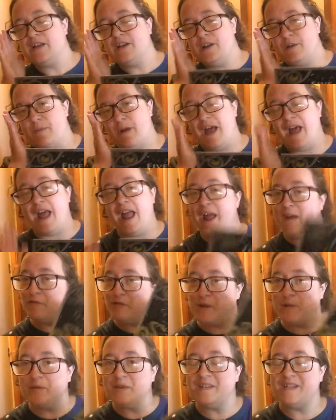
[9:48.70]
You know what? I
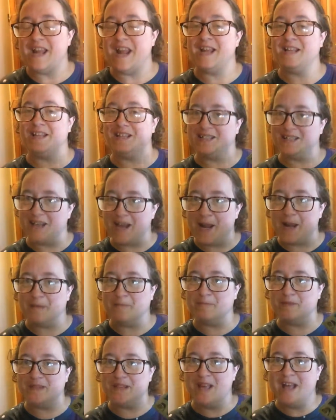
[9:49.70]
have trouble saying these
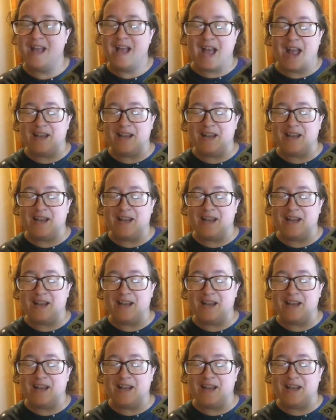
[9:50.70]
names.